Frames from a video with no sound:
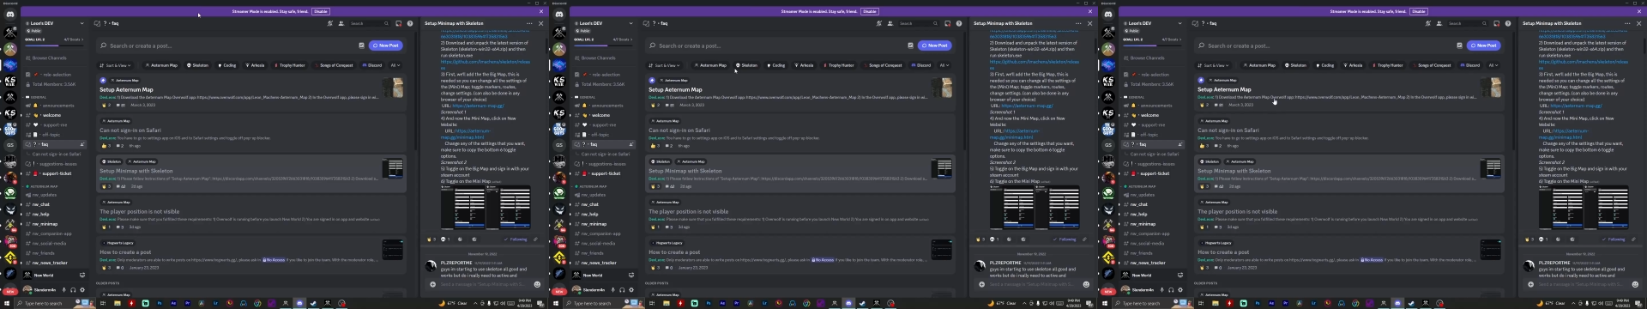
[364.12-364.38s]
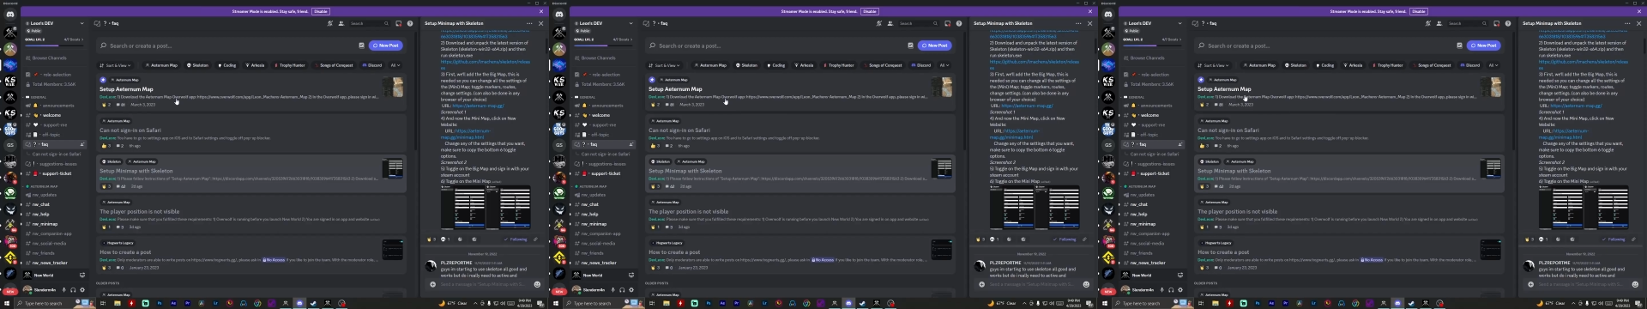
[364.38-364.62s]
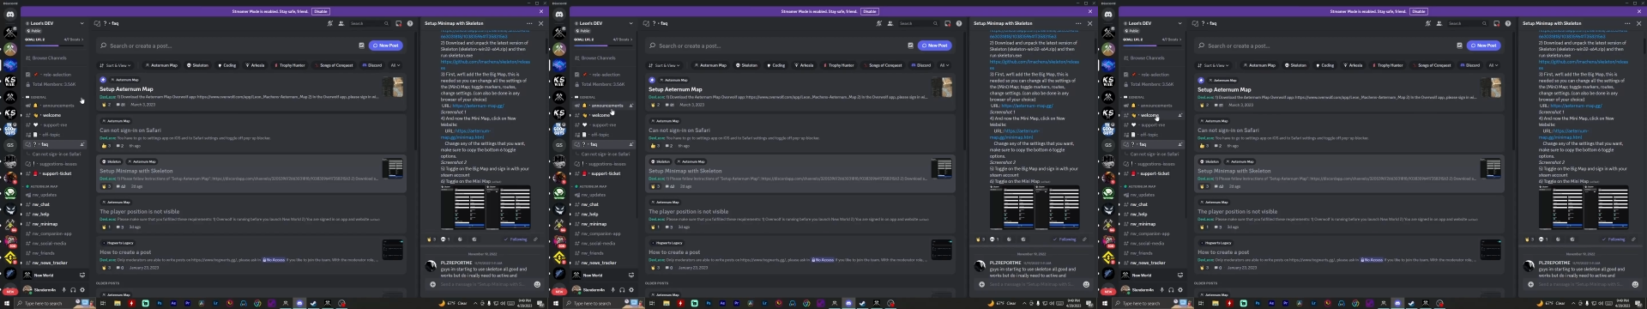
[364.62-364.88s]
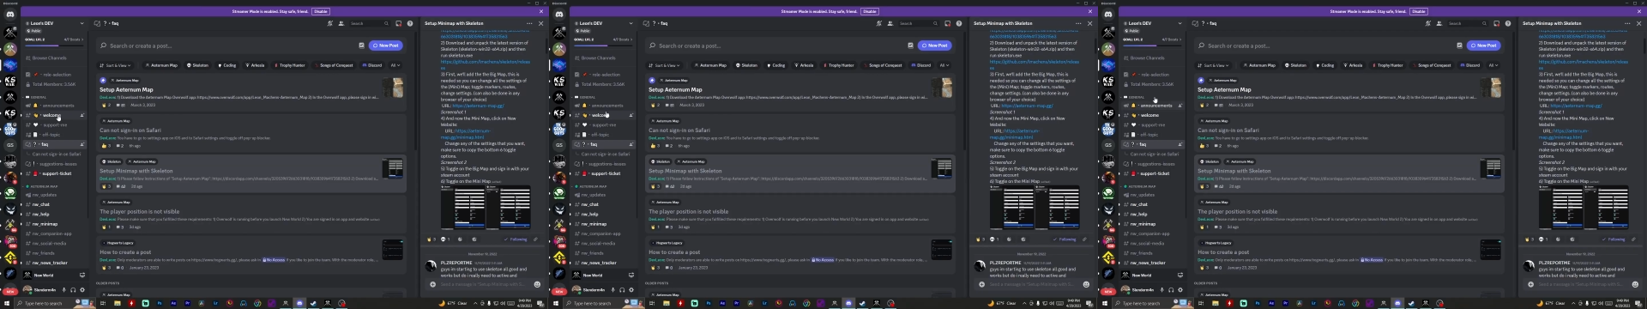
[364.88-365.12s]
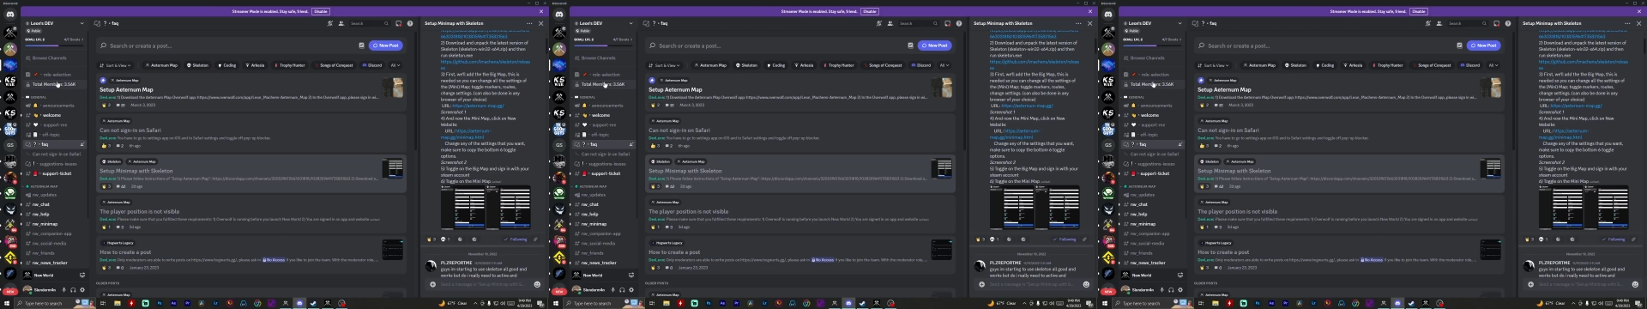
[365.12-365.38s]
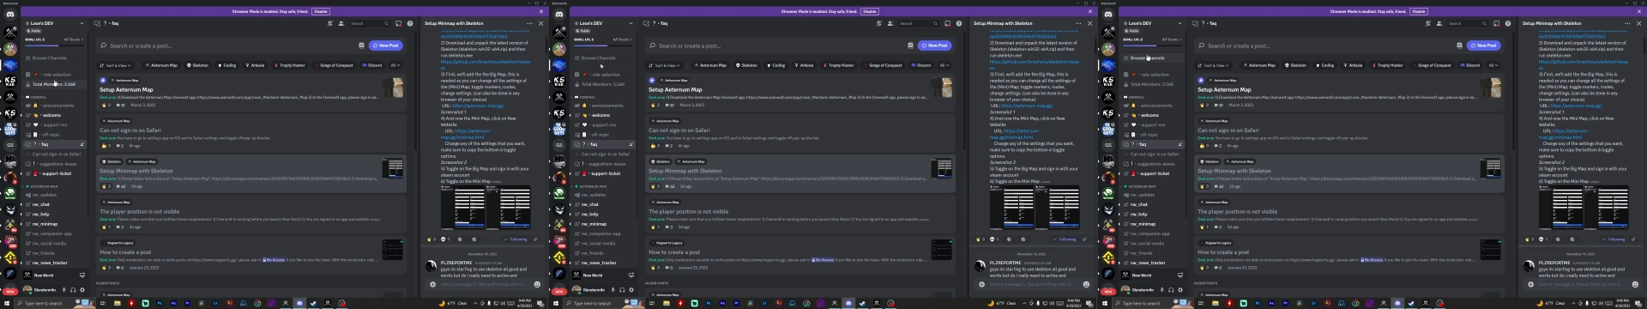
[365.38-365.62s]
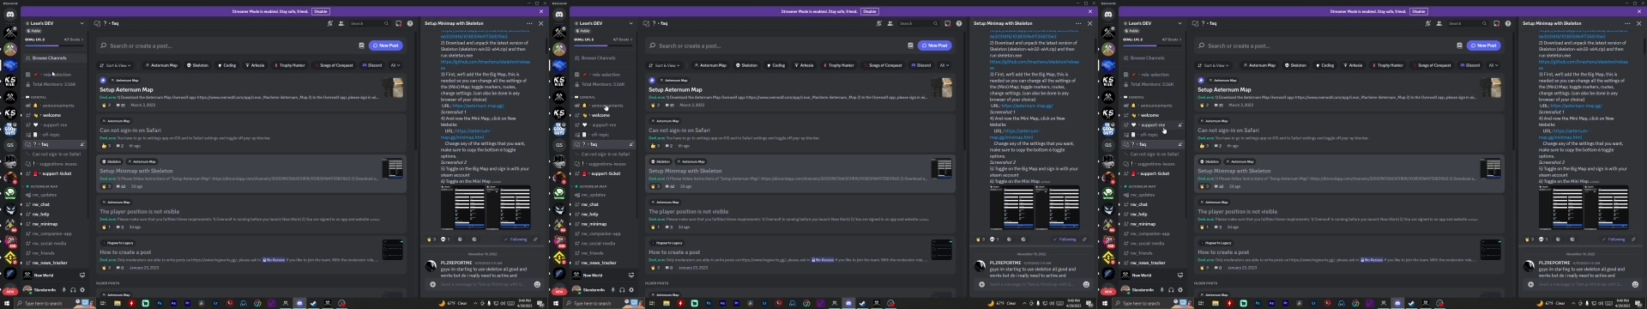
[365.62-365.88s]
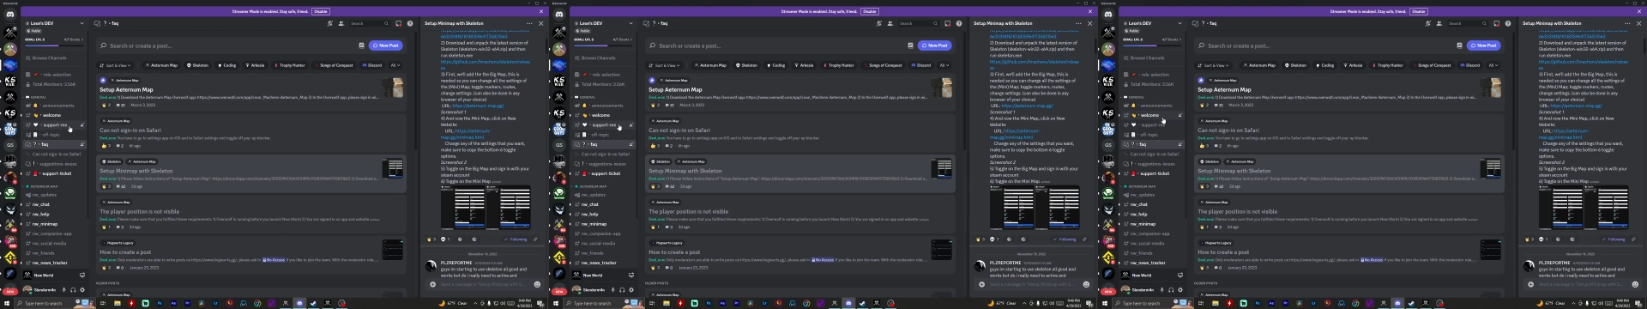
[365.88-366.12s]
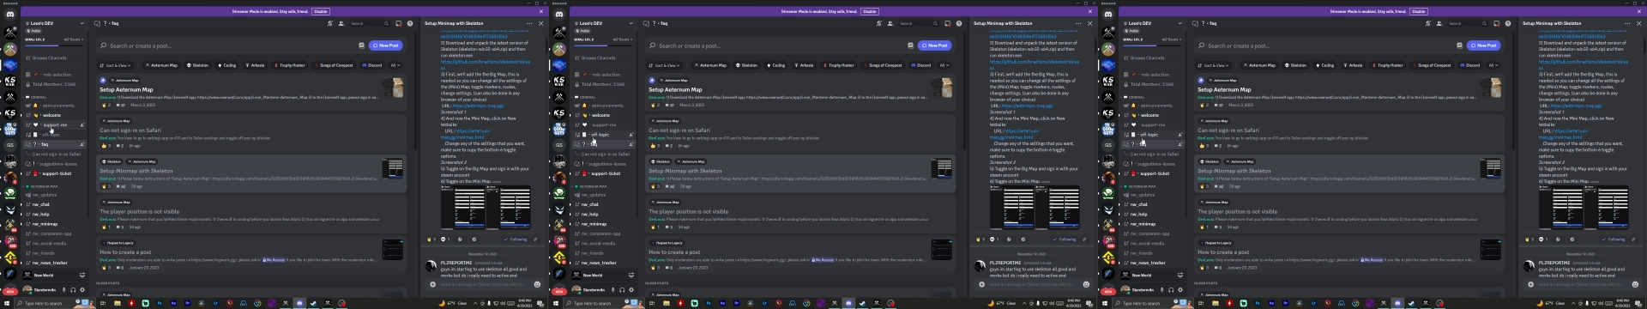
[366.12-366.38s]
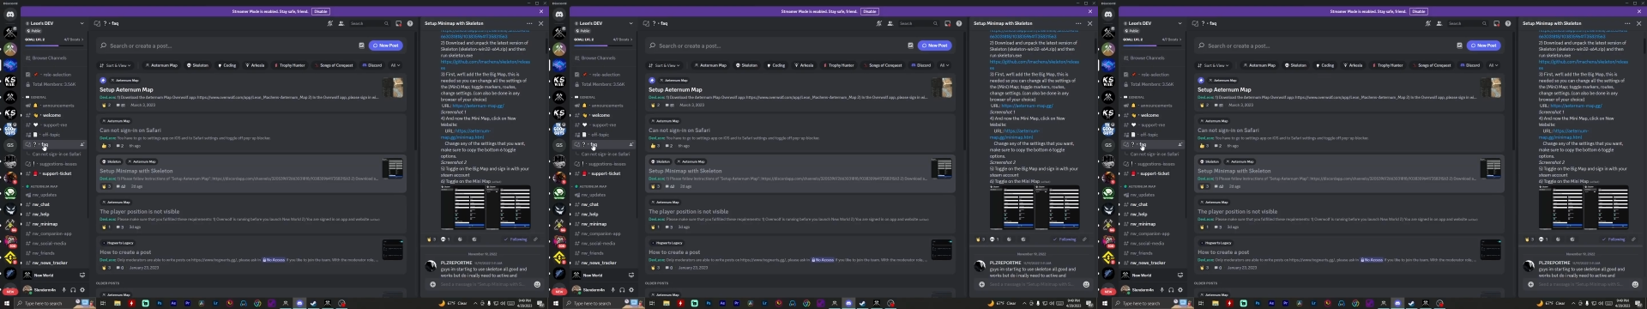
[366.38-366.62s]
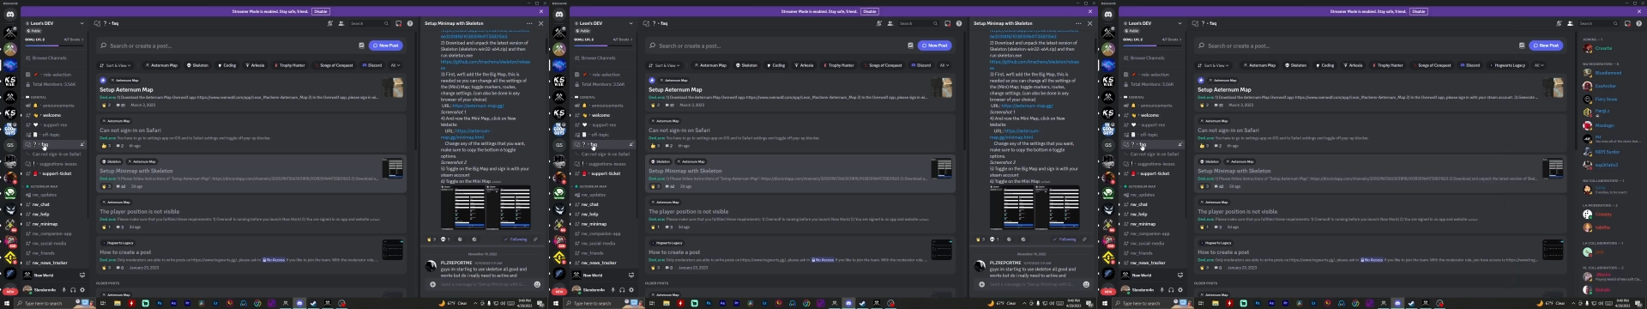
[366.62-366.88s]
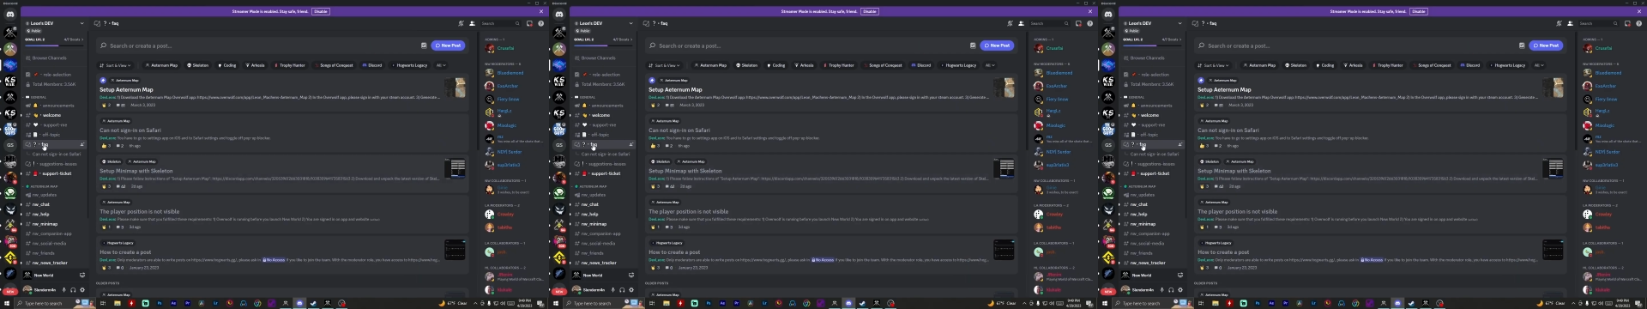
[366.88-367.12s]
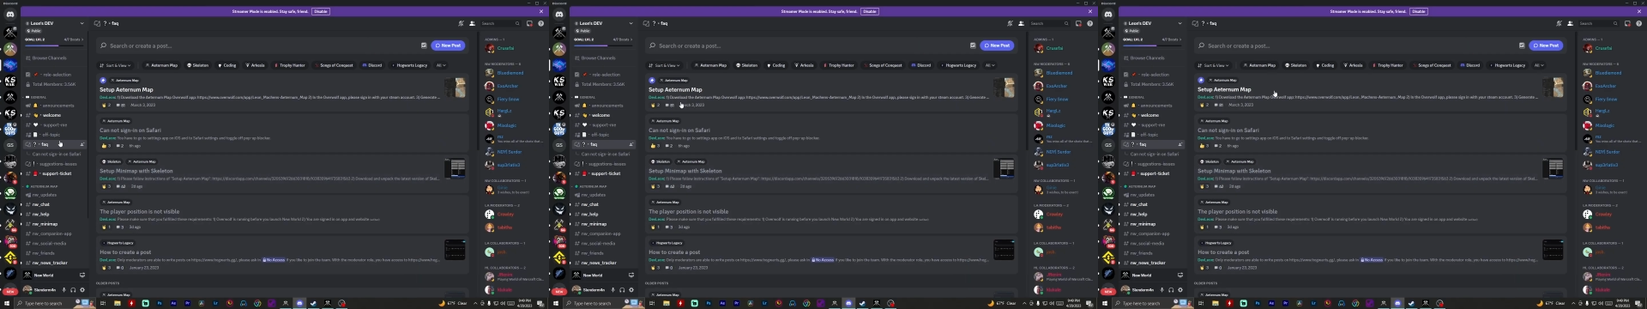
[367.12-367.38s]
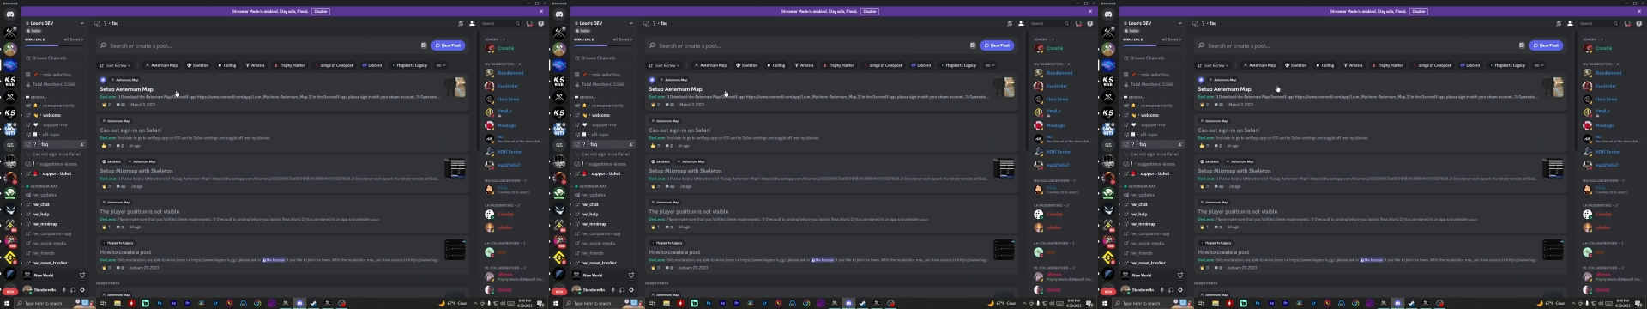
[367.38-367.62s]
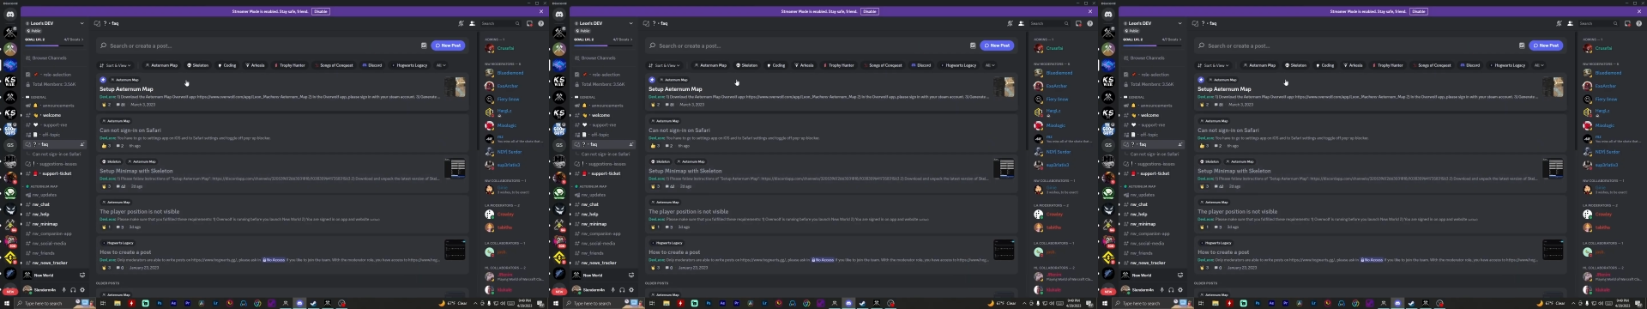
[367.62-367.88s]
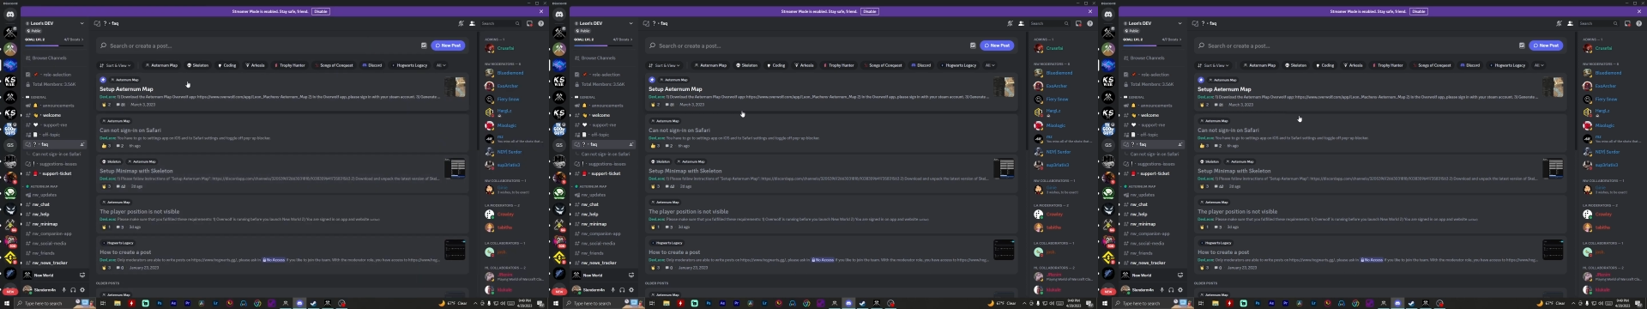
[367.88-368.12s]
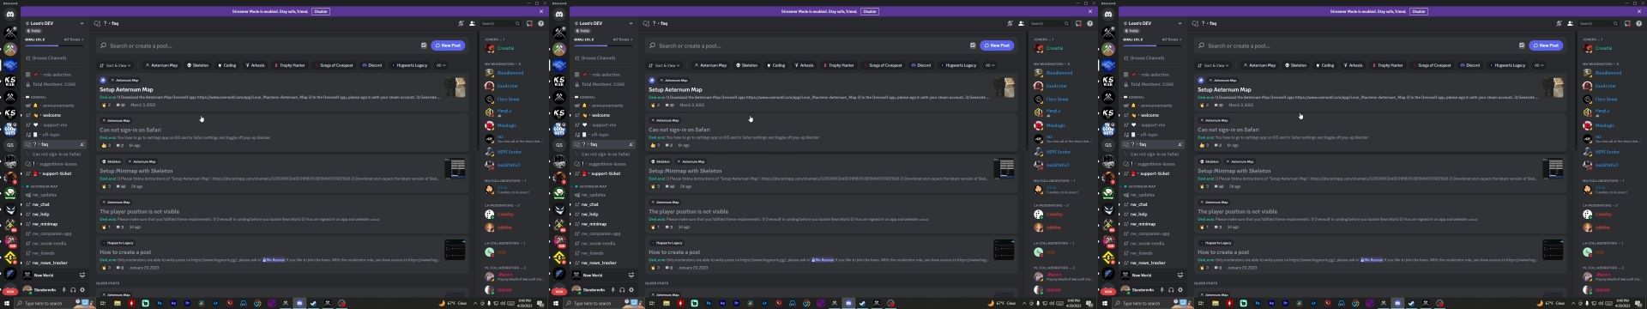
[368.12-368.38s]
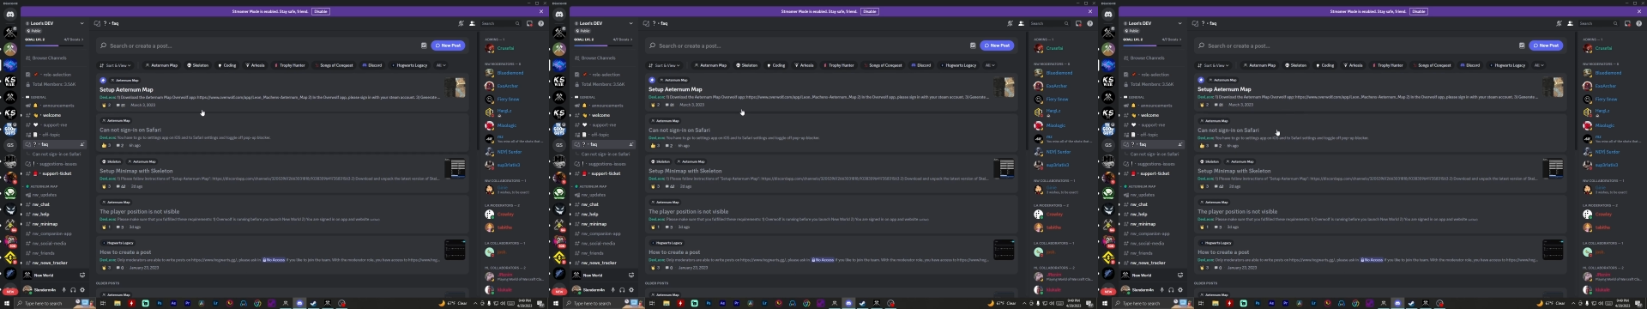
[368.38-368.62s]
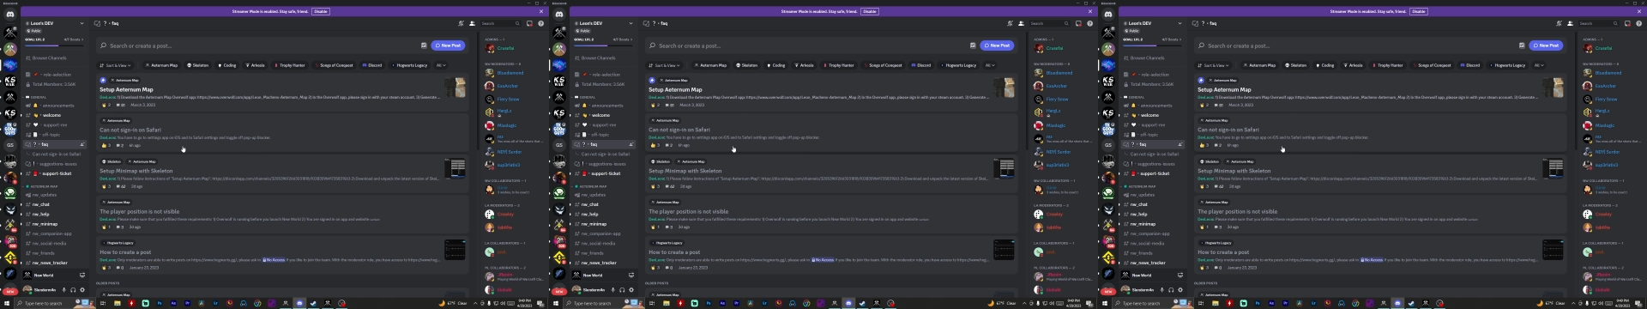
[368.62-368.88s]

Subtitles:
No face is visible, so there are no lips to read.